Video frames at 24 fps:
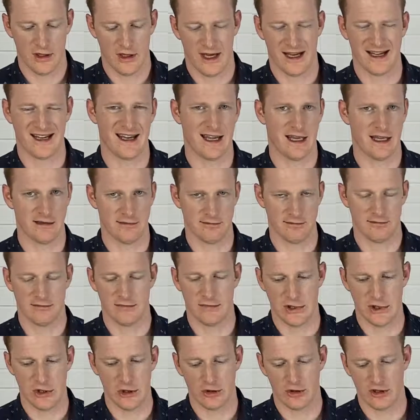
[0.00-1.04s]
Again,
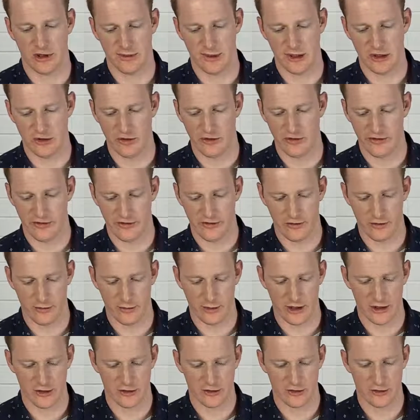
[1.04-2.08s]
you're not going to be using this
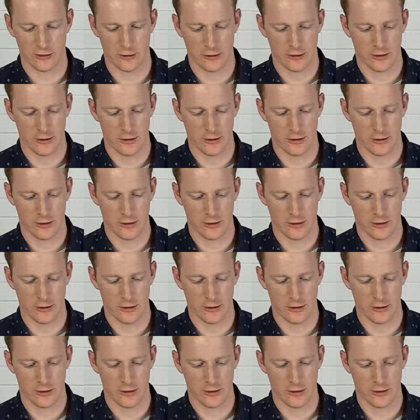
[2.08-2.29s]
much.